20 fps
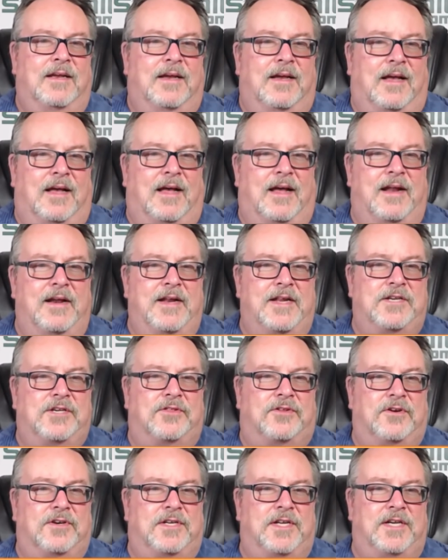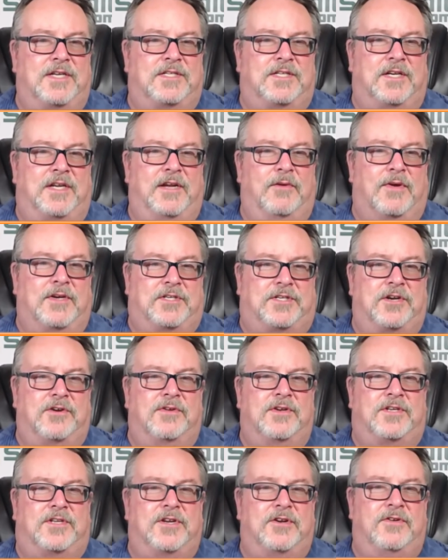Uh, Ninja 13 said he went
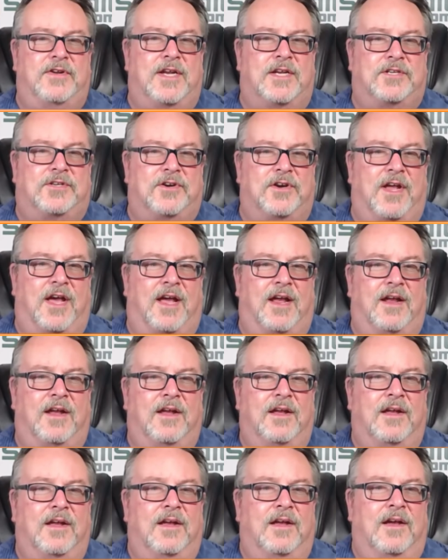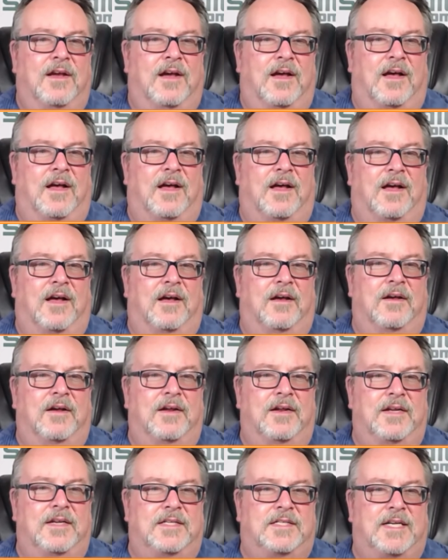2 and 2 yesterday.
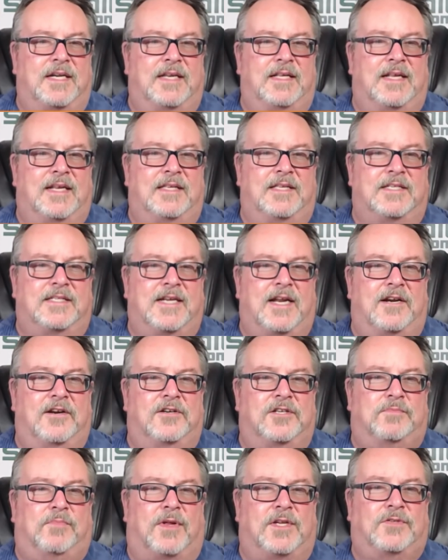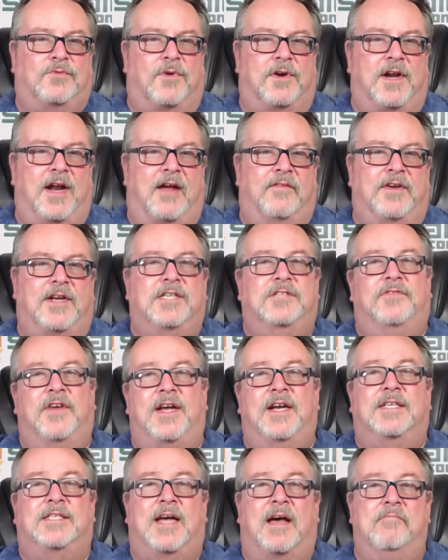Uh, he said he had the Senators plus one and a half against
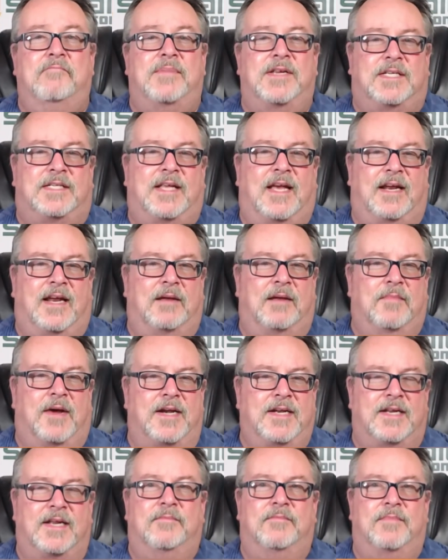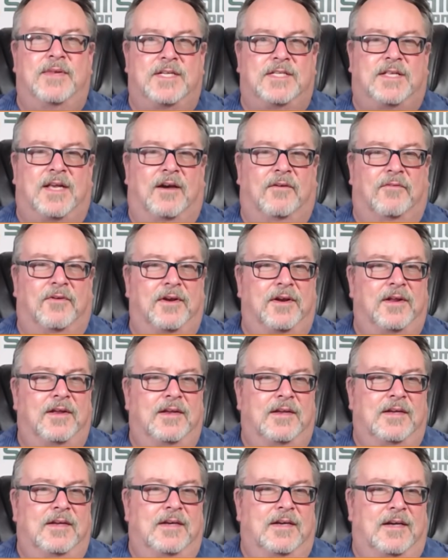Vegas. I missed that game. I did miss that one.
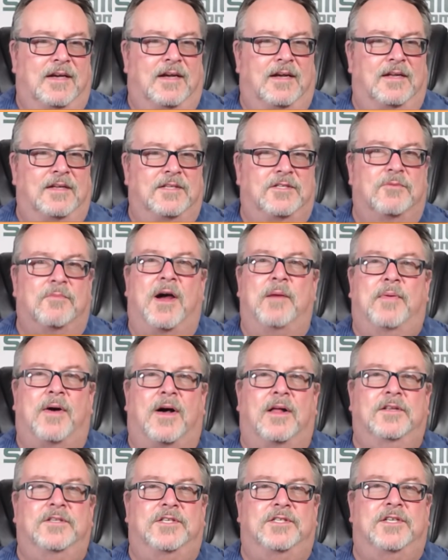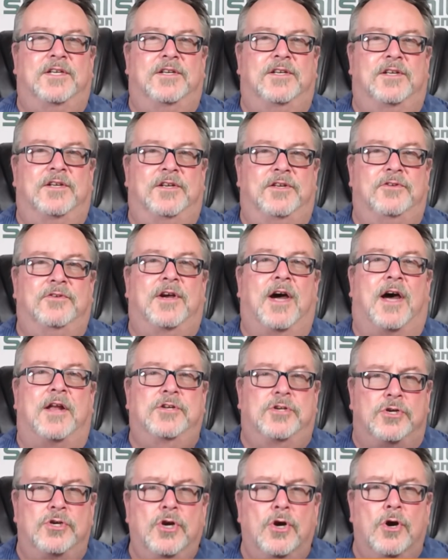Uh, so my apologies, Ninja. You
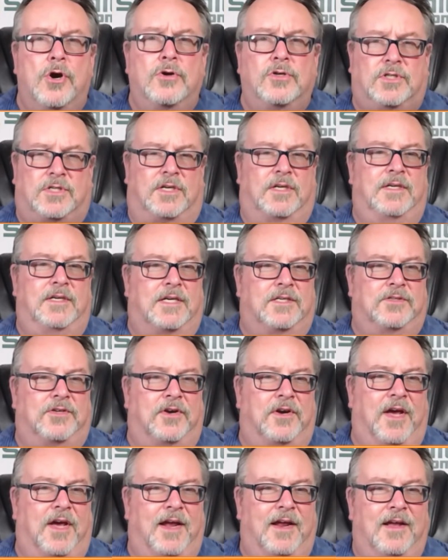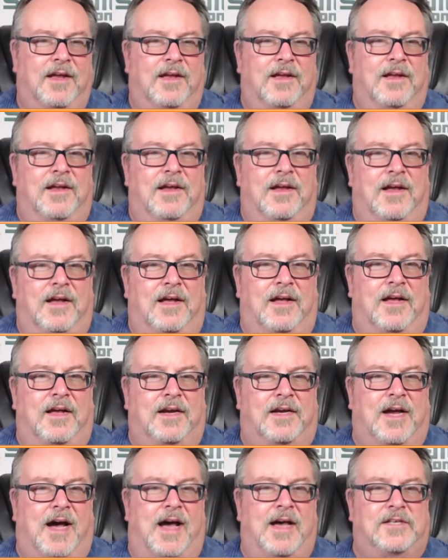got juiced yesterday.
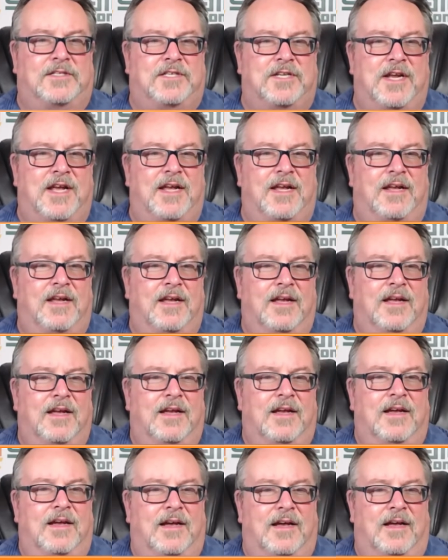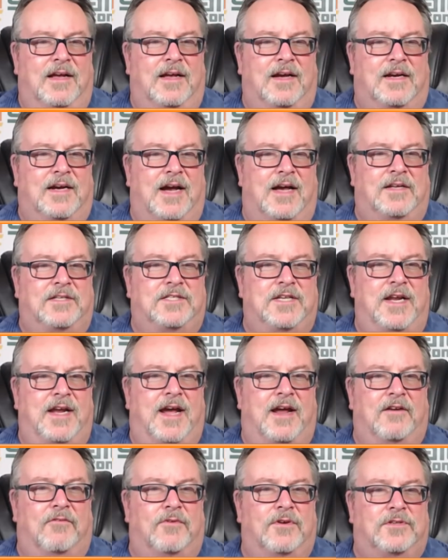Uh, Kyle Z. Uh, Kyle Z
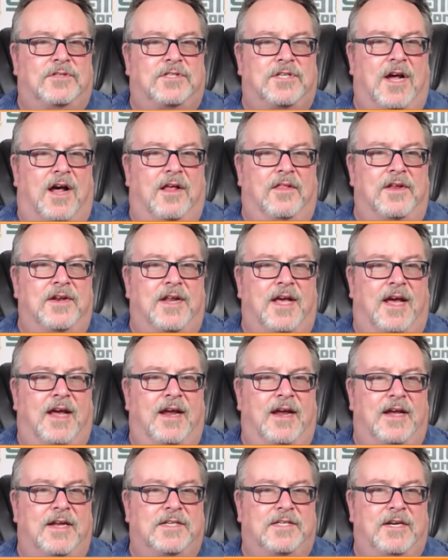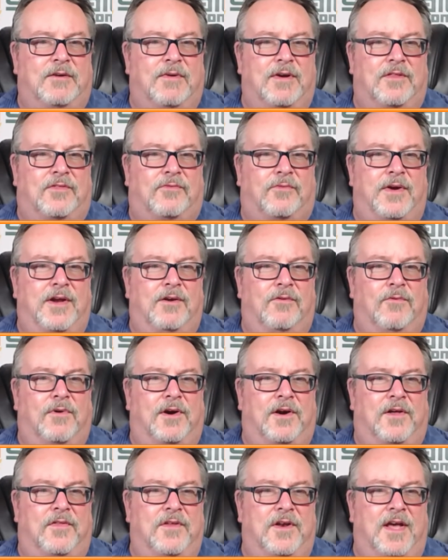had a real solid day as he went three and
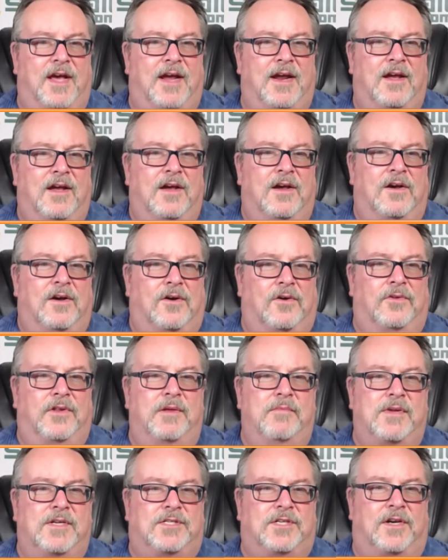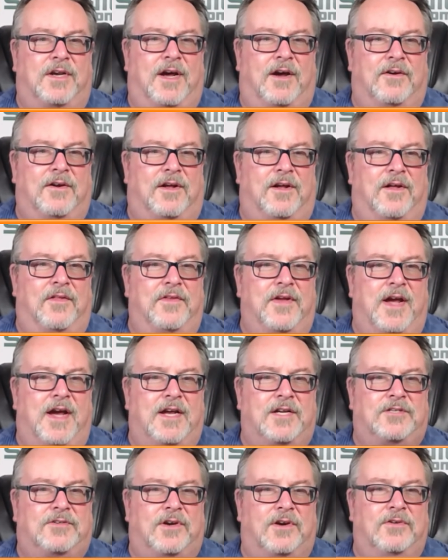one on the day, only missing out on the
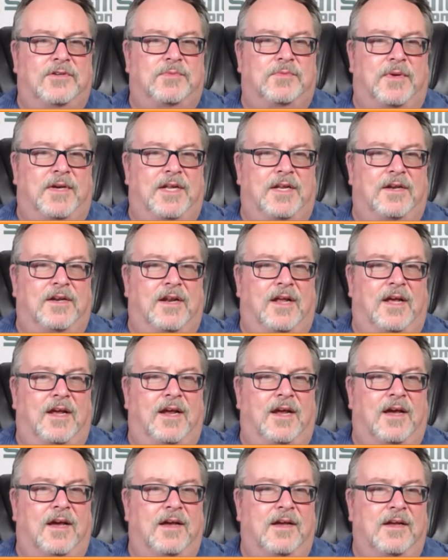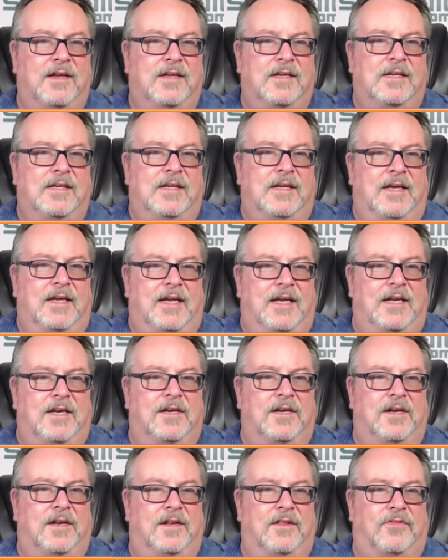Astros, but hitting a uh,
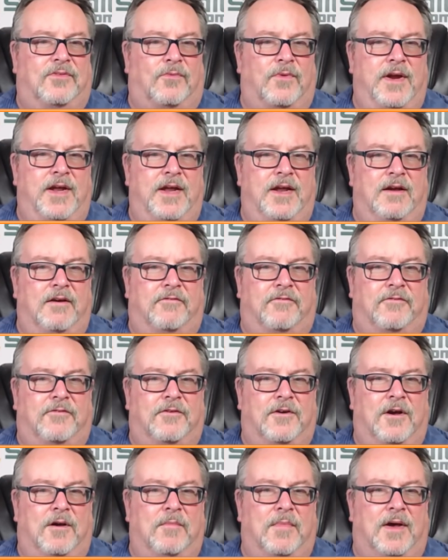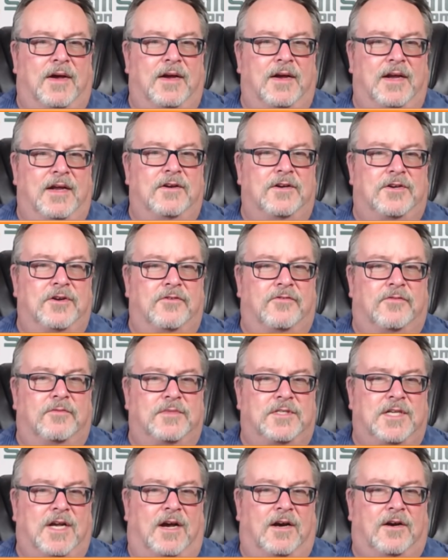hitting three from uh, hitting two
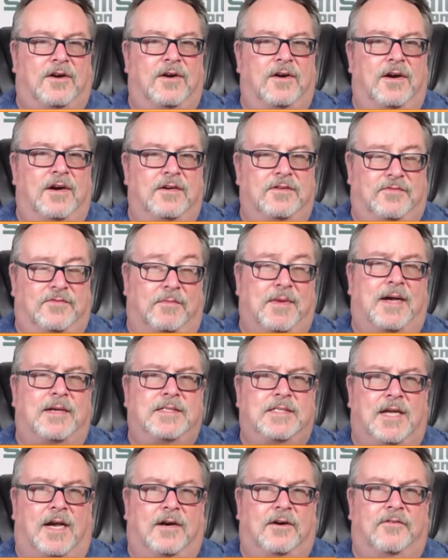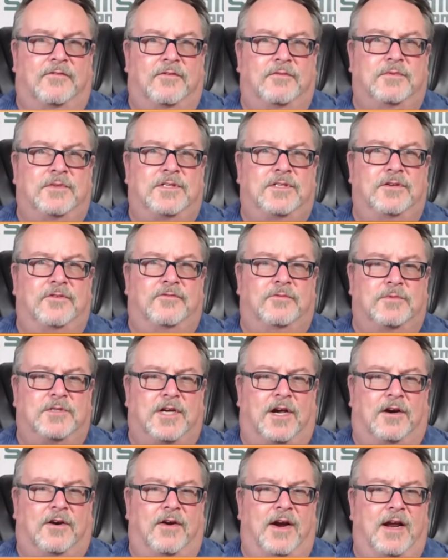from soccer from soccer from two from
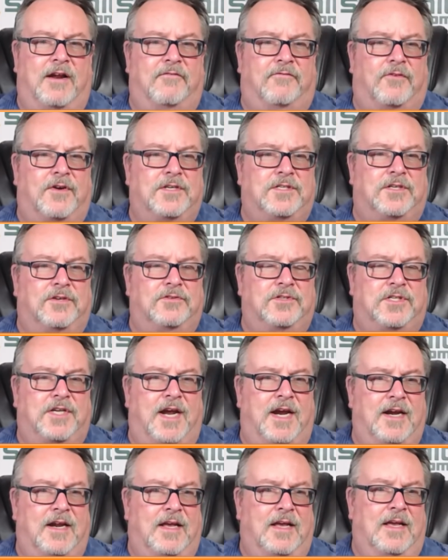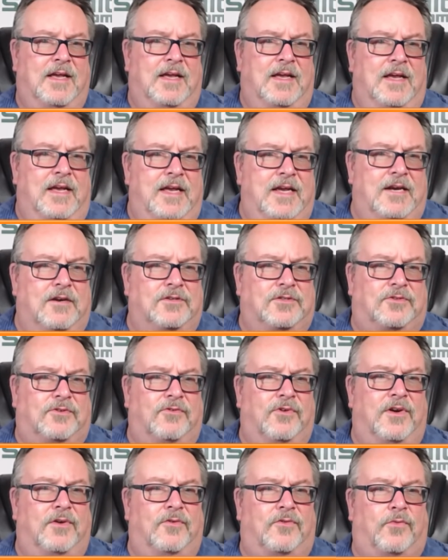soccer and Fresno State. He goes
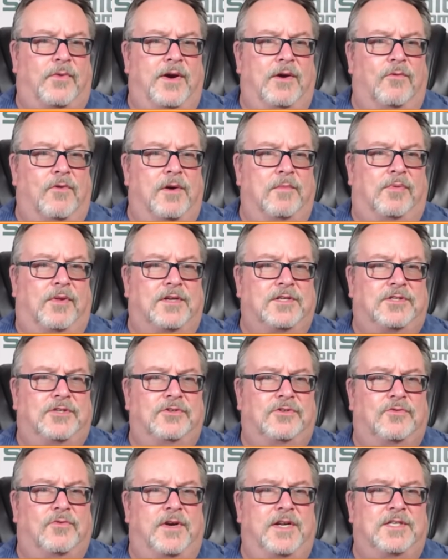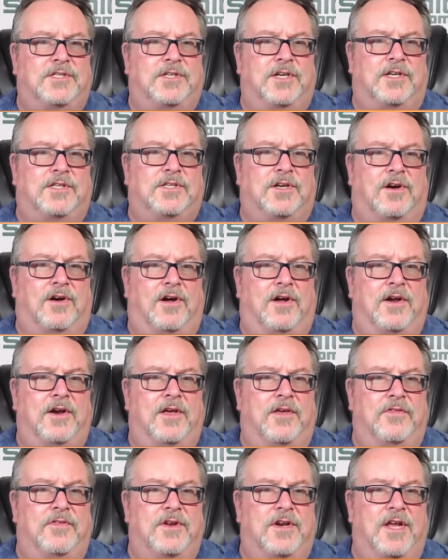through it three and one plus two twenty six
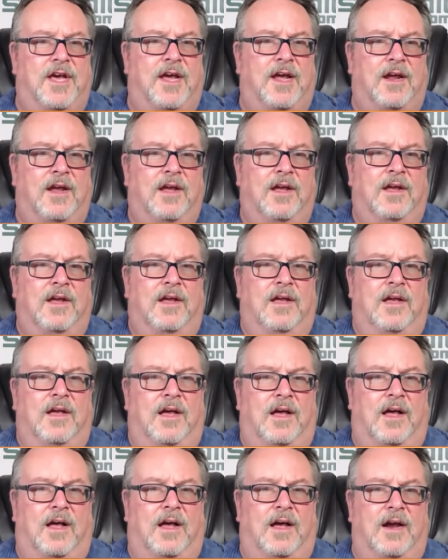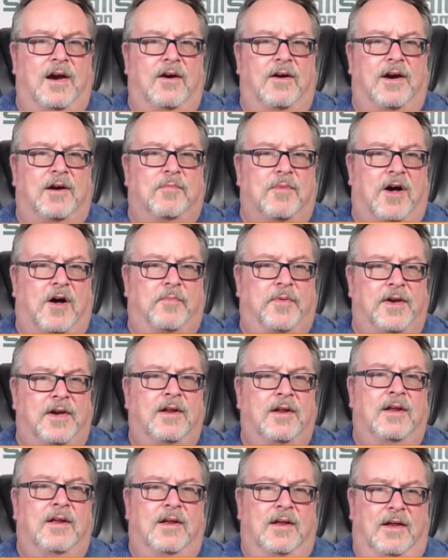on the day. Eric
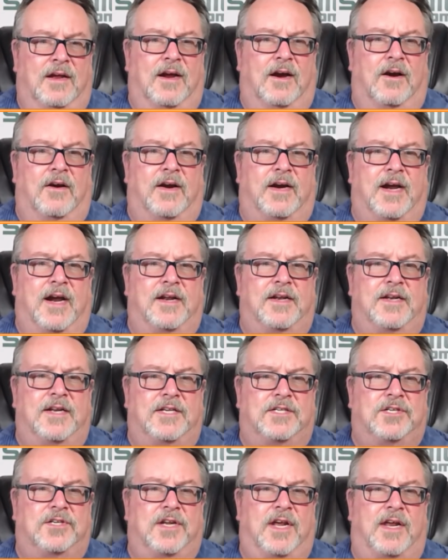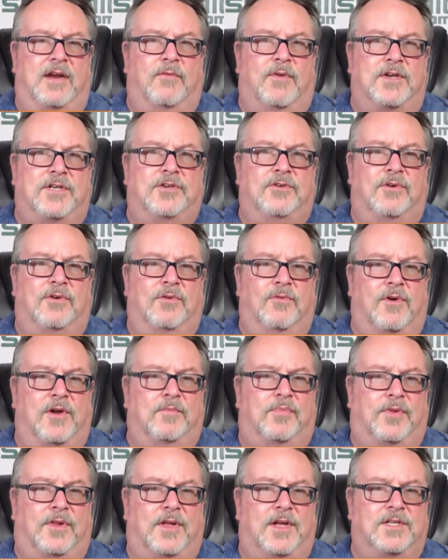Maupin Eric had a decent day, went 2 and
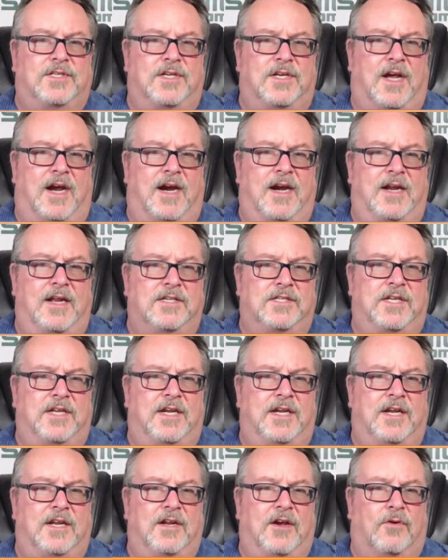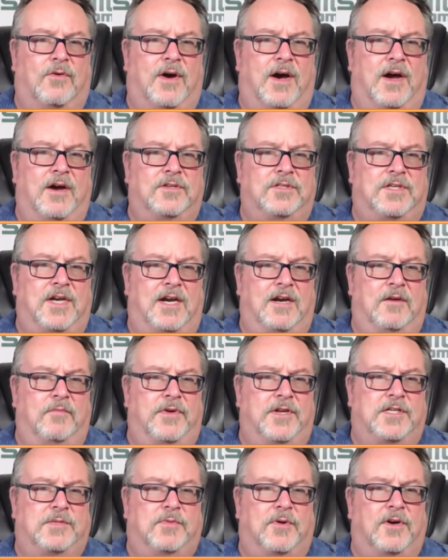1 plus 90 as he hit Ohio State and
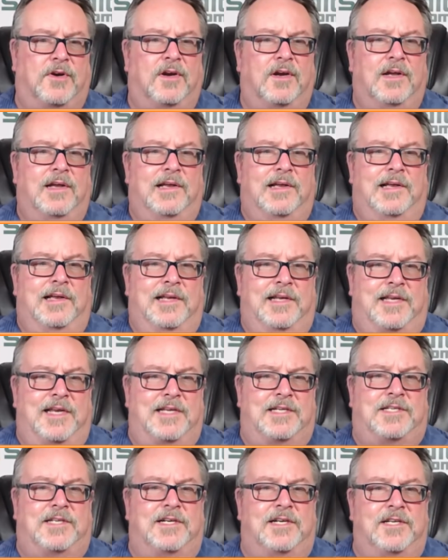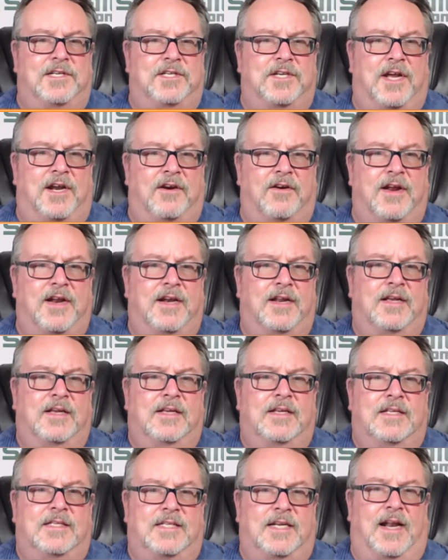Pittsburgh. Kissed a degenerate,
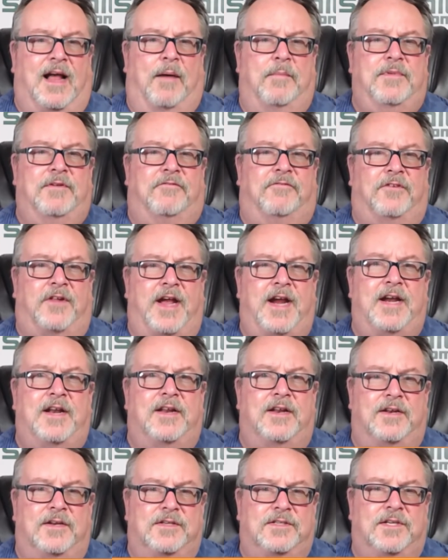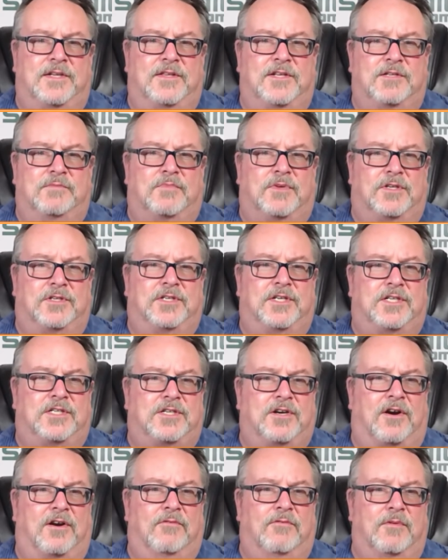said, I'm deflated. Said, this bullshit
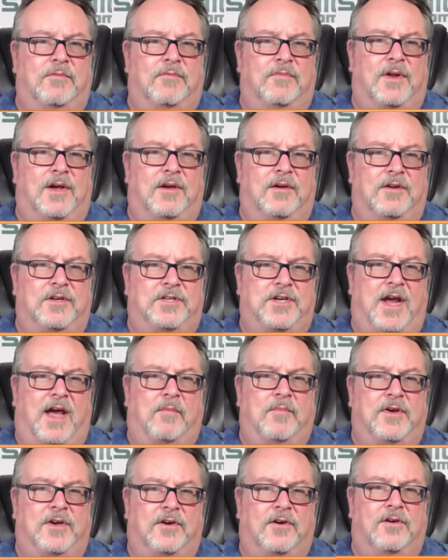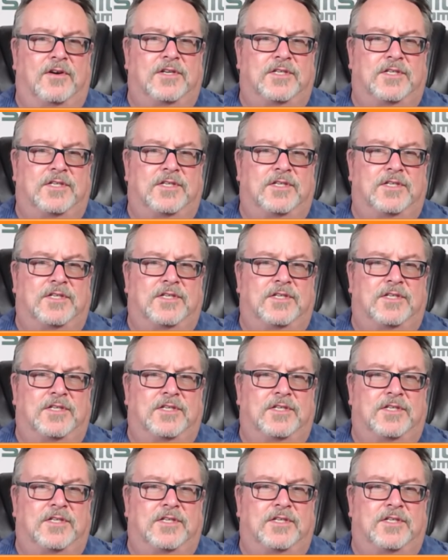started when uh, Chapman hurt